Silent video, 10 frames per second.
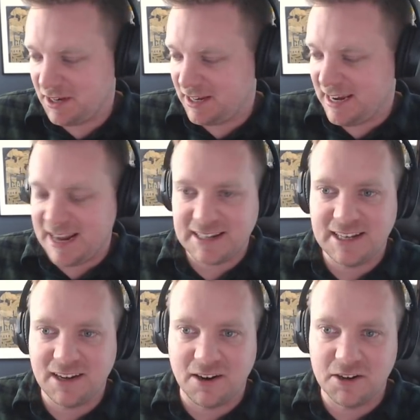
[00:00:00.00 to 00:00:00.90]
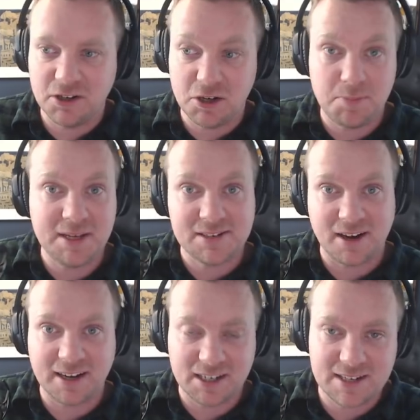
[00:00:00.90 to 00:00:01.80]
connecting our UDP
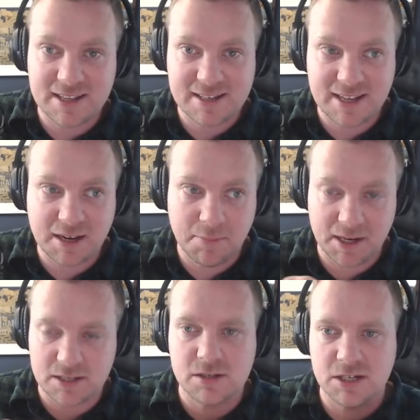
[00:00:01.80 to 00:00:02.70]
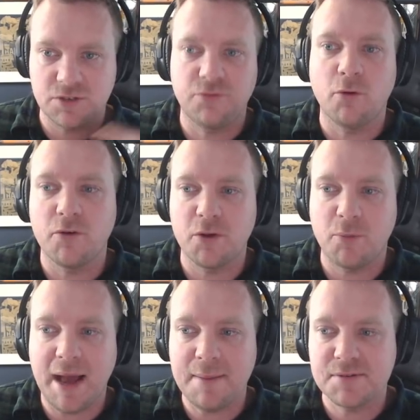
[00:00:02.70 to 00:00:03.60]
socket to this thing, but it's for the
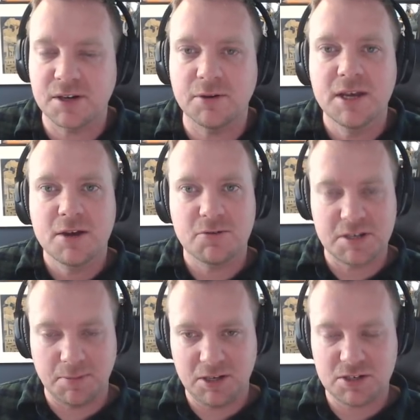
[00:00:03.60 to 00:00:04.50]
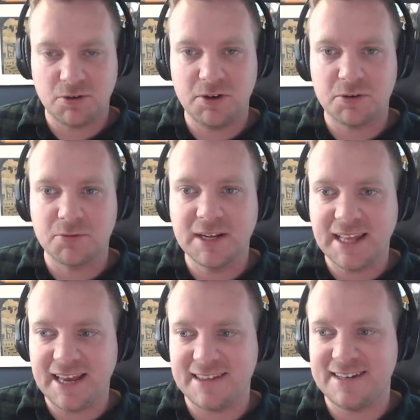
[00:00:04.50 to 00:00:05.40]
web. So we're simply just going to
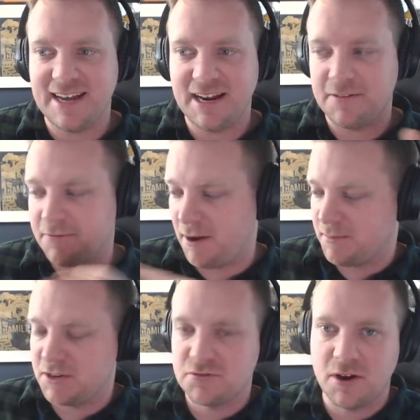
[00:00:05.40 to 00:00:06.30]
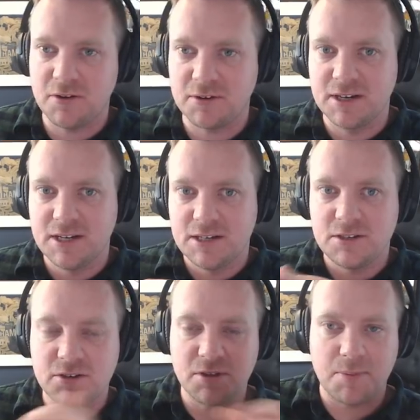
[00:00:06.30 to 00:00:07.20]
relay the data from the drone
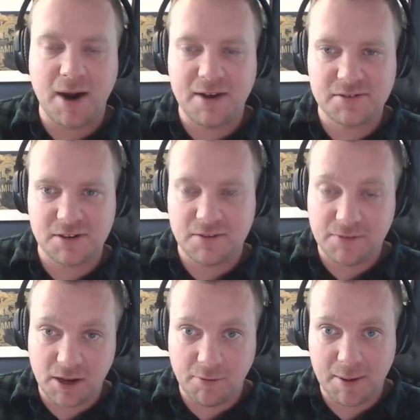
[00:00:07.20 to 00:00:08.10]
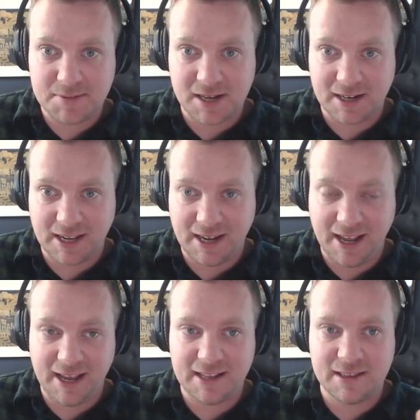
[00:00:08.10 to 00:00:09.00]
to the browser via WebSocket,
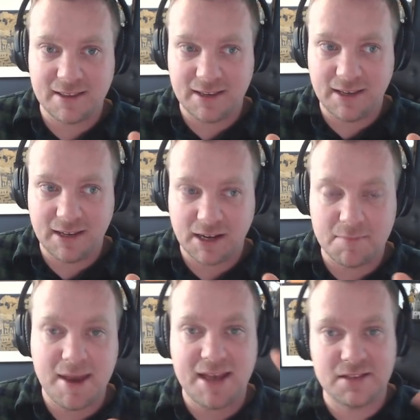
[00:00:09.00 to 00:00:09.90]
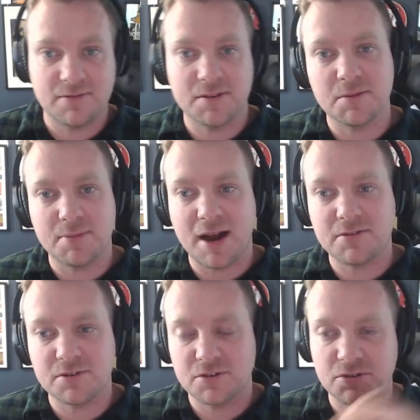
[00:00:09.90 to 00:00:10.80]
and the commands from the
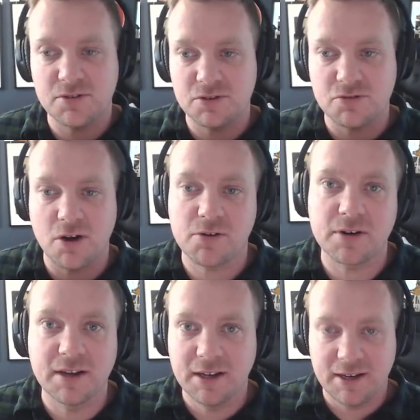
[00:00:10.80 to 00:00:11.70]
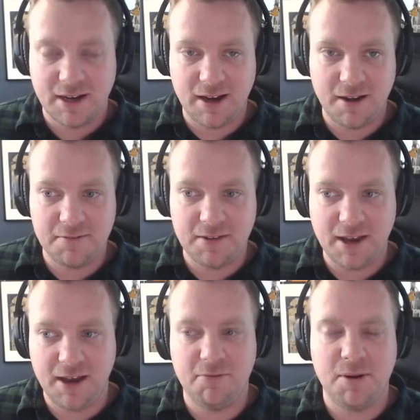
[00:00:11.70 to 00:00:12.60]
browser to the drone
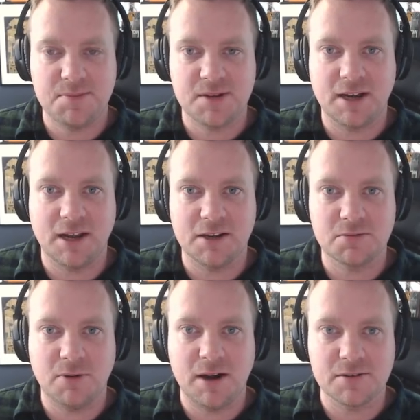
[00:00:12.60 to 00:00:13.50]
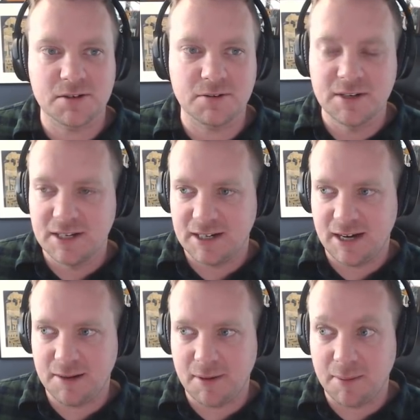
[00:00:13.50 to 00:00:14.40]
via a WebSocket as well. So
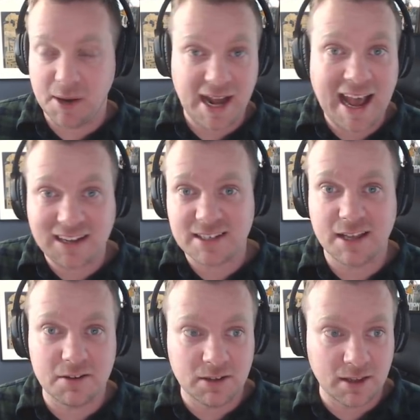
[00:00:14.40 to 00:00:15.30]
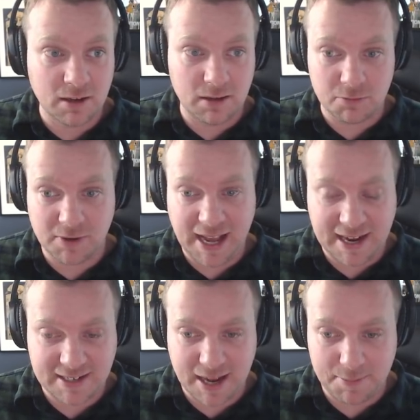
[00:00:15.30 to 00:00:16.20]
I'm going to hack together a little
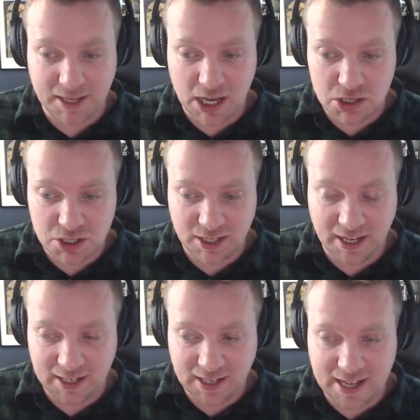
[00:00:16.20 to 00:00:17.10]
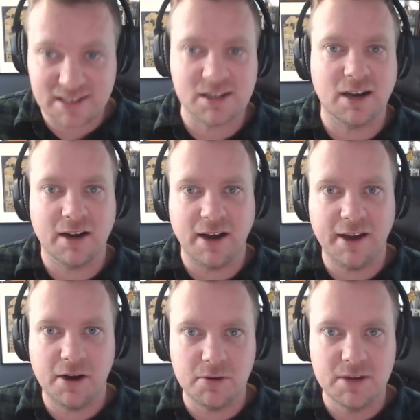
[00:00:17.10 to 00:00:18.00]
React application and get
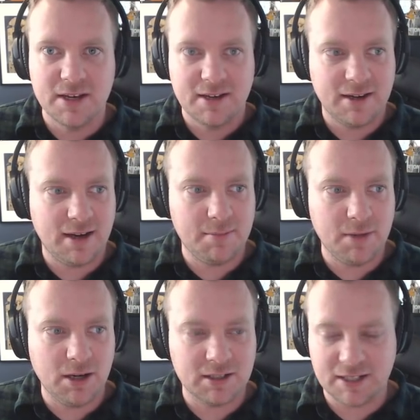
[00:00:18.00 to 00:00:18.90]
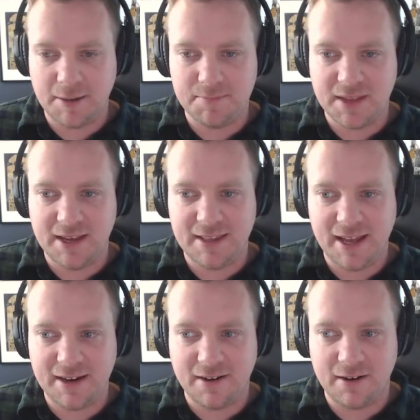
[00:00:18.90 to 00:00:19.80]
Socket.io hooked up, and
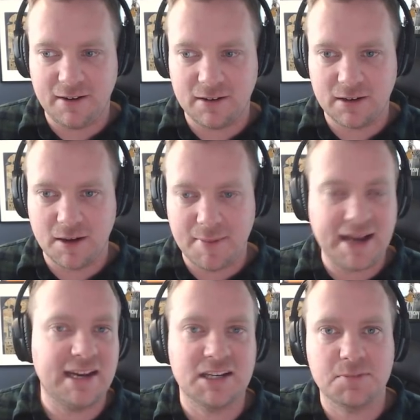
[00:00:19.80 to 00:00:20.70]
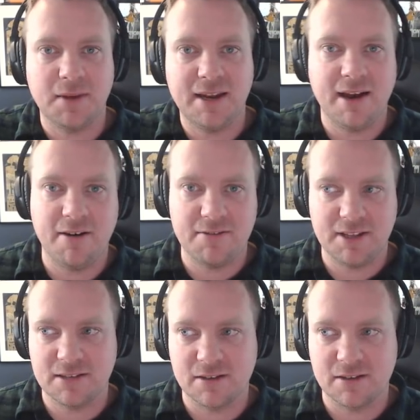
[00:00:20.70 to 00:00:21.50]
then I'll come back and explain how everything has